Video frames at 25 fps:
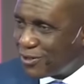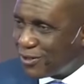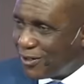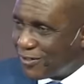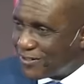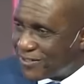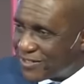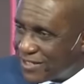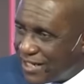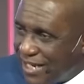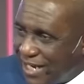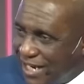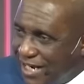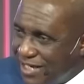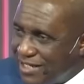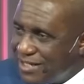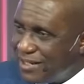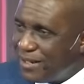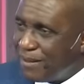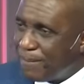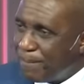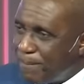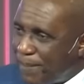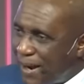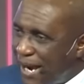it's on sale.
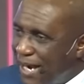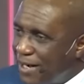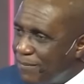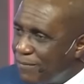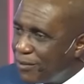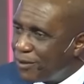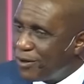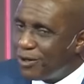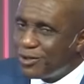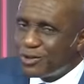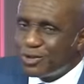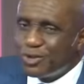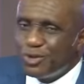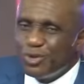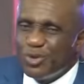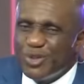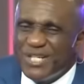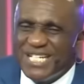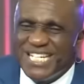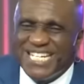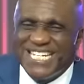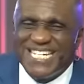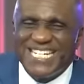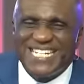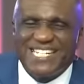Buy it because you
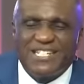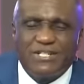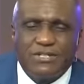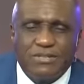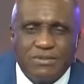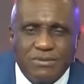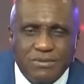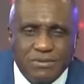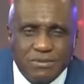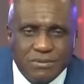need it.